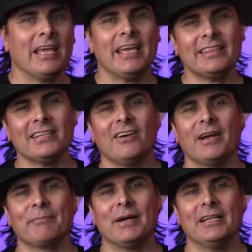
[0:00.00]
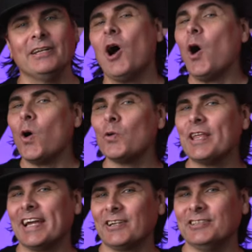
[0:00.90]
hit the like button, all
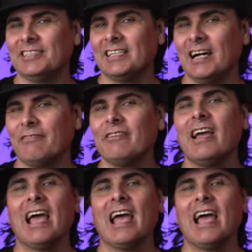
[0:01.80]
that good stuff.